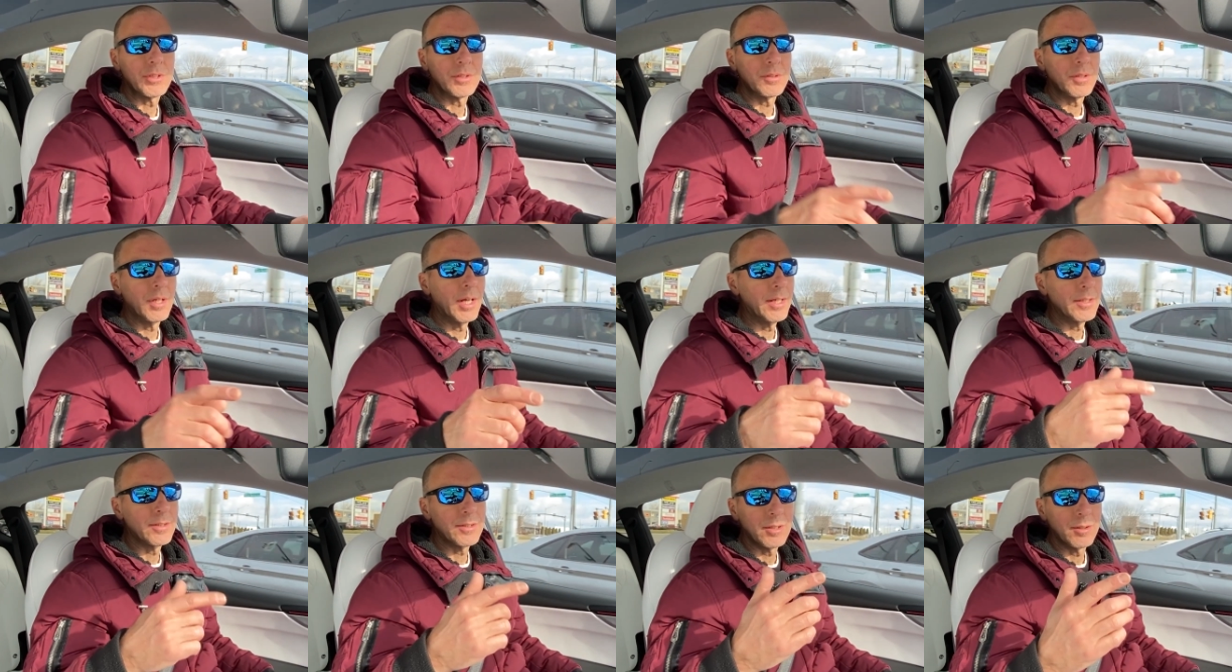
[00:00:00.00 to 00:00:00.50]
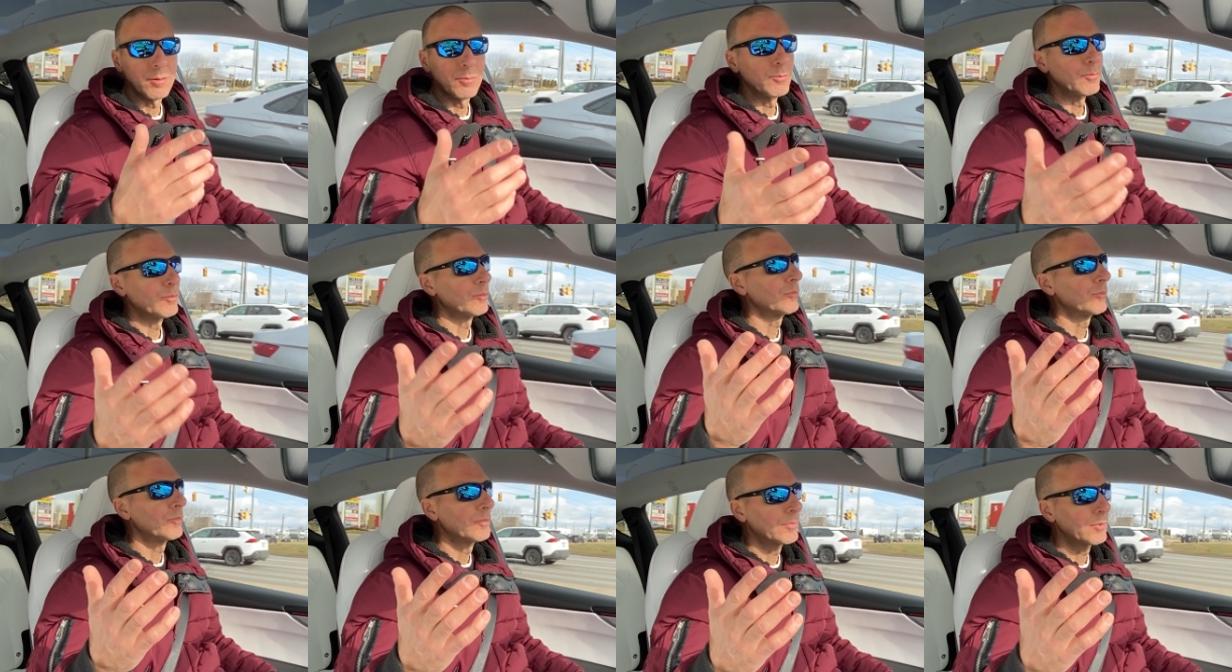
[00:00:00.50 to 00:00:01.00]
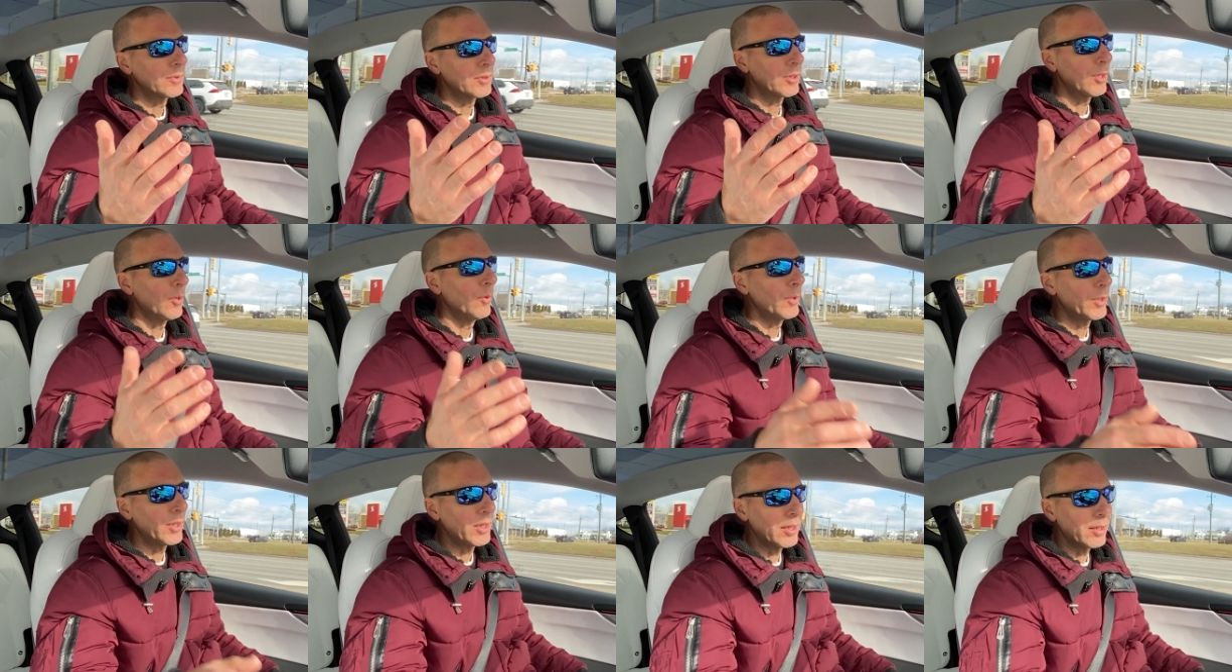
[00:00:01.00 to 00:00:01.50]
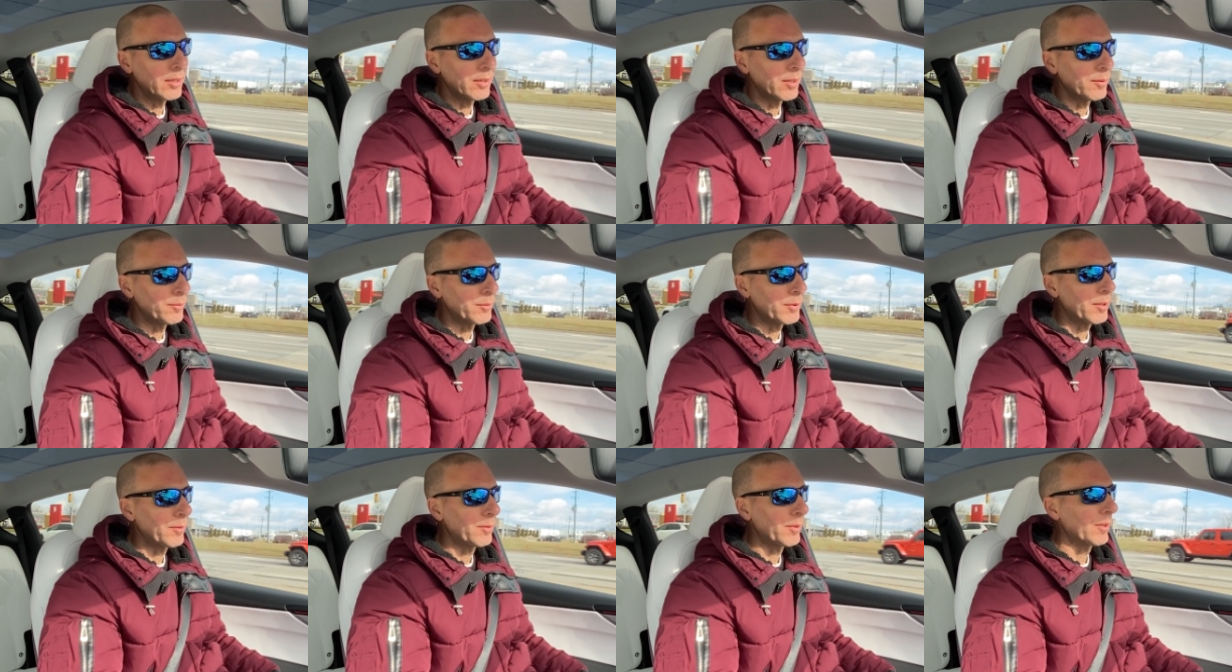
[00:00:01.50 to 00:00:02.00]
As I'm going here,
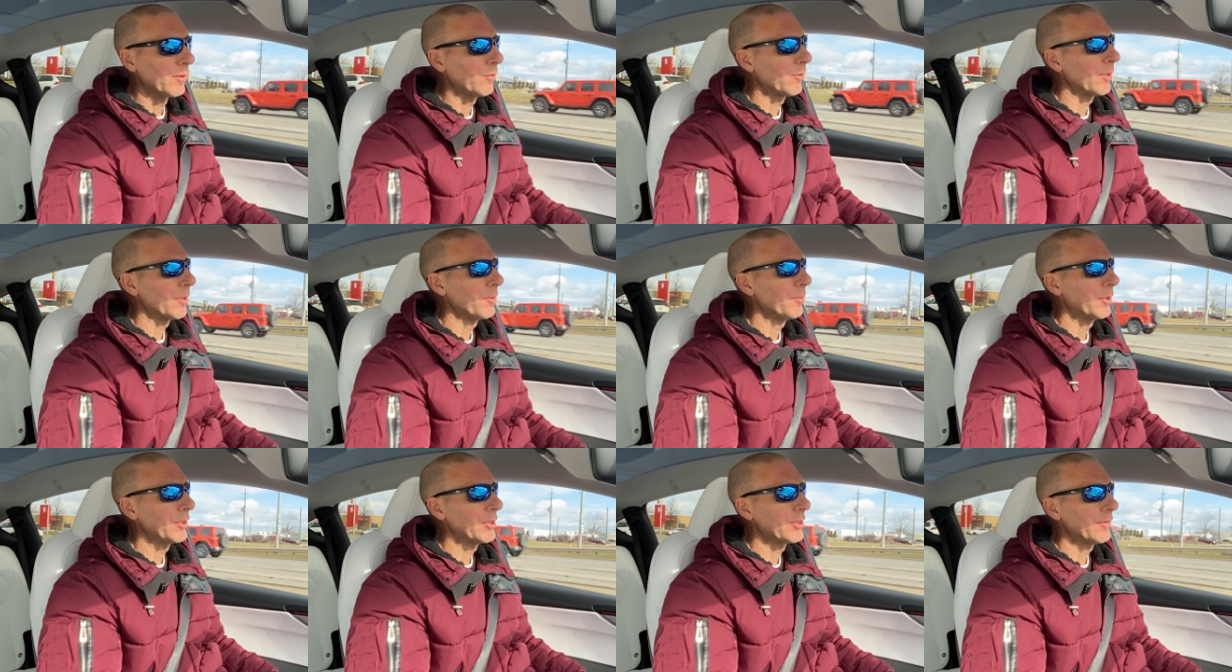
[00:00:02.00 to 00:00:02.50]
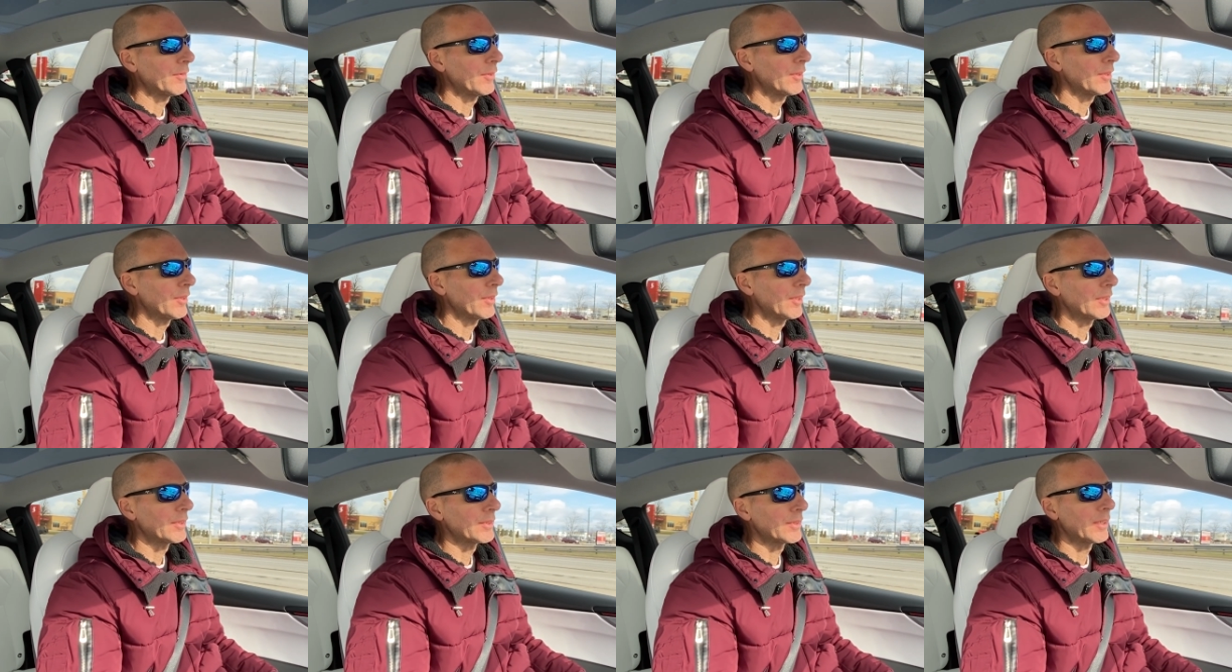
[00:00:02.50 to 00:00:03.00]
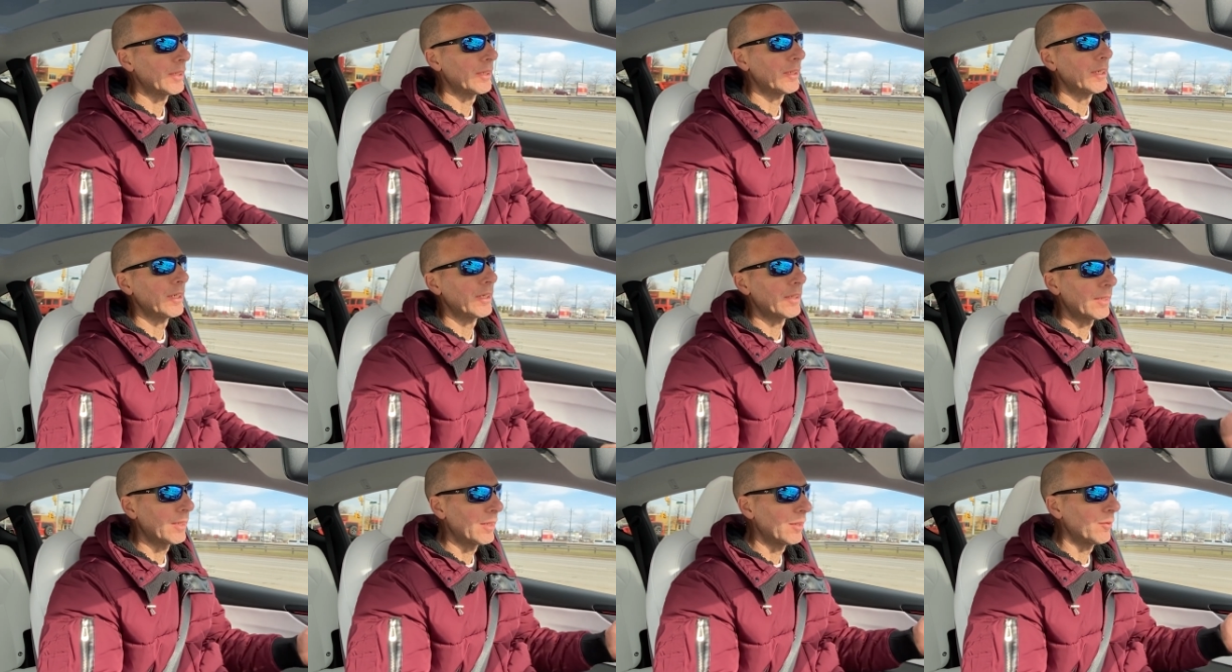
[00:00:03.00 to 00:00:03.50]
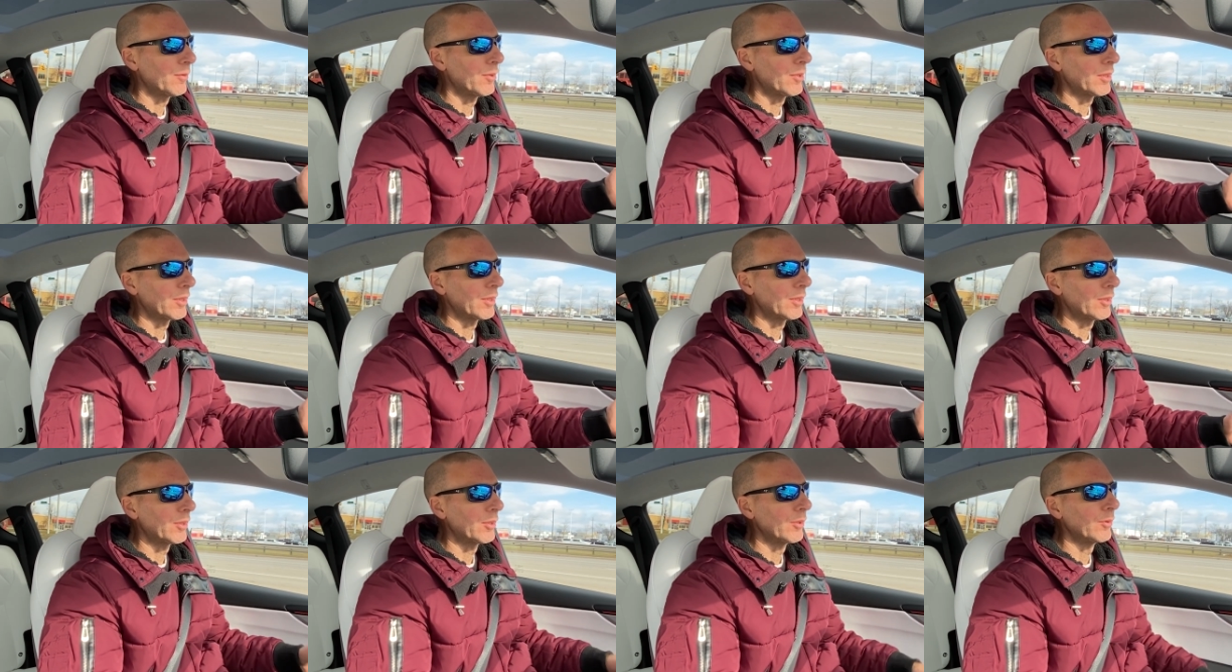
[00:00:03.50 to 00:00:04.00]
I'm coming up with a bunch of other things that I like that I want
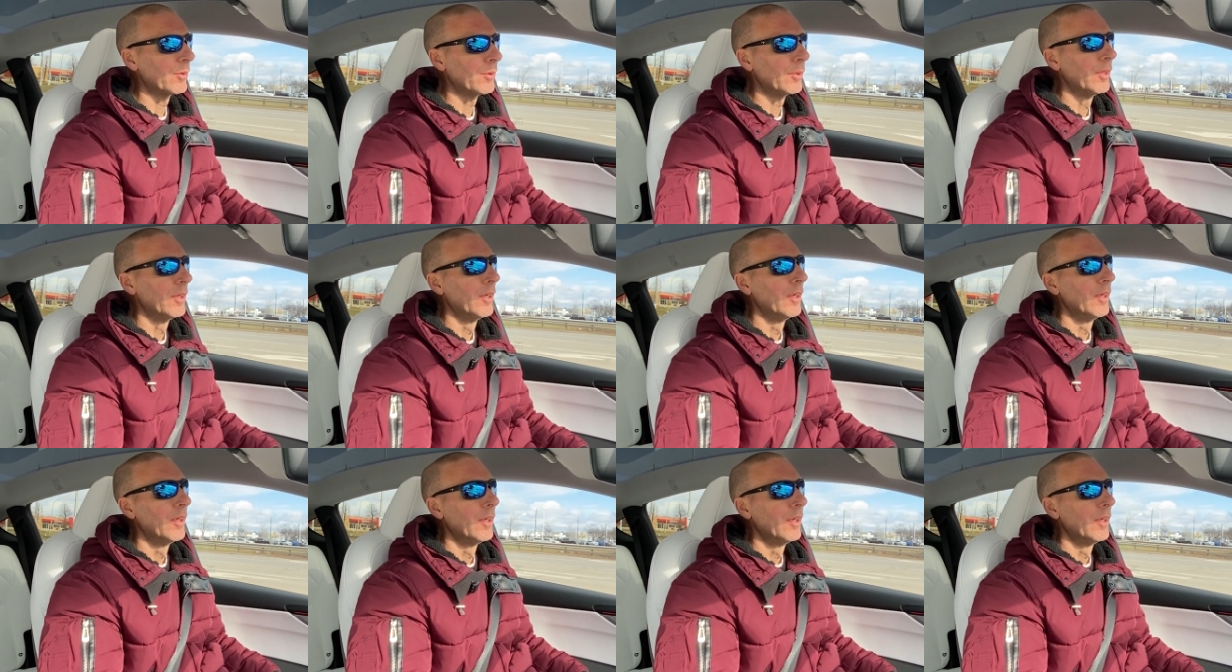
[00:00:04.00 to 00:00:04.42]
to include.